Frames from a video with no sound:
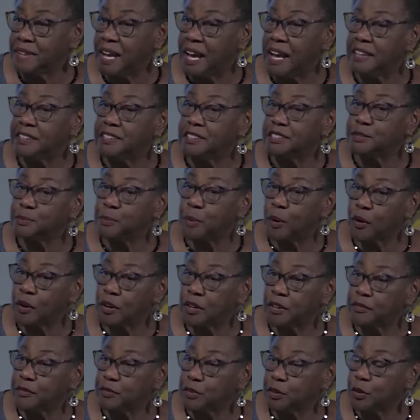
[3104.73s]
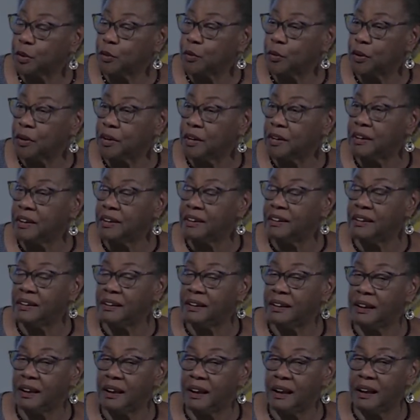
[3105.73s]
And it's part of your
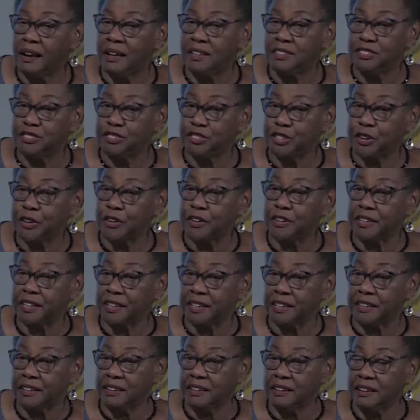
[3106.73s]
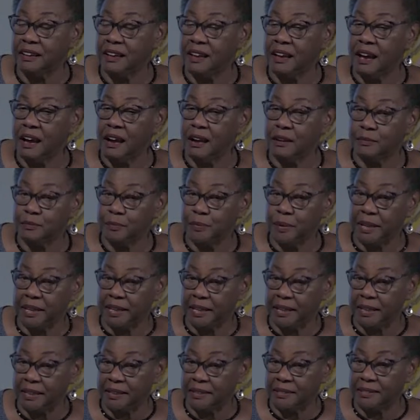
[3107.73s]
journey of
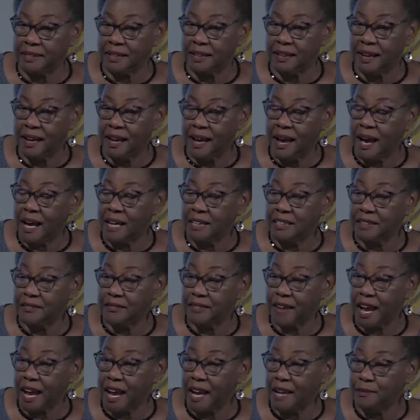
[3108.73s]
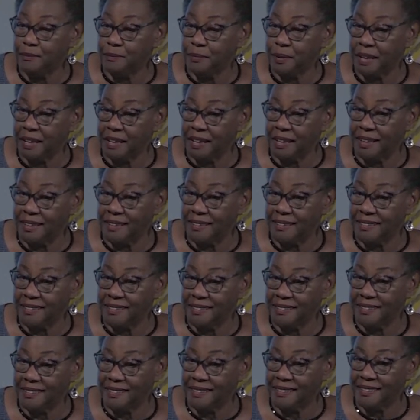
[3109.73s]
being a divine being,
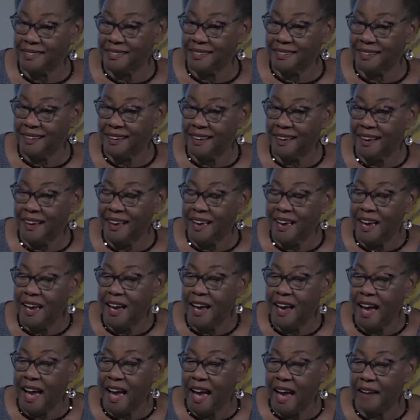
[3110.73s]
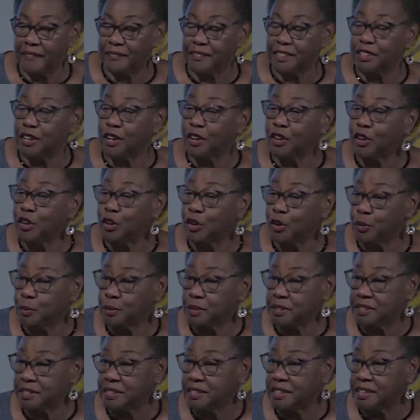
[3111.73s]
having a
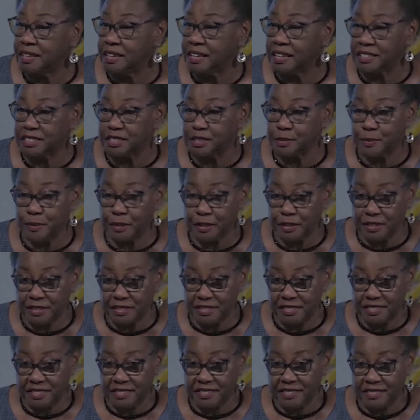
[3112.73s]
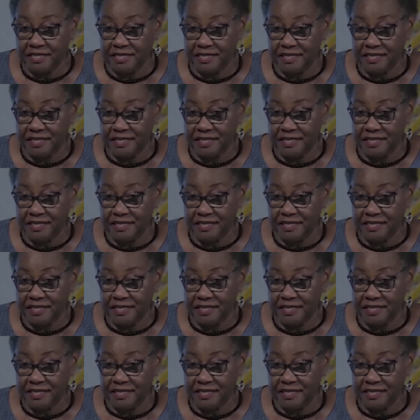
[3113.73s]
human experience.